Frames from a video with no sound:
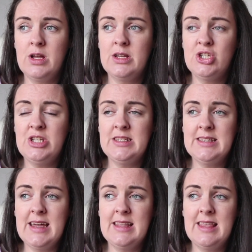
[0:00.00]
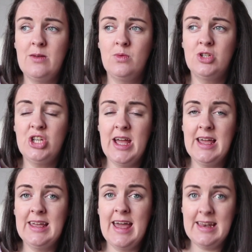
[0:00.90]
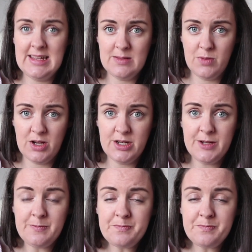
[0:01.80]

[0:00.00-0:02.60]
She said they will check Eddie's blood